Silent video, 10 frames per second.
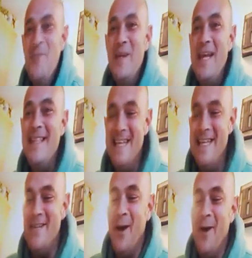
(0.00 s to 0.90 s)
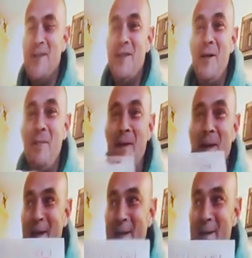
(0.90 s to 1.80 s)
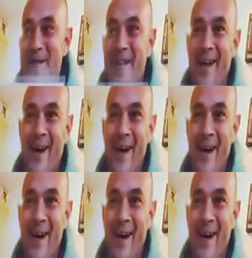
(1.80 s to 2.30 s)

This is our super loot time.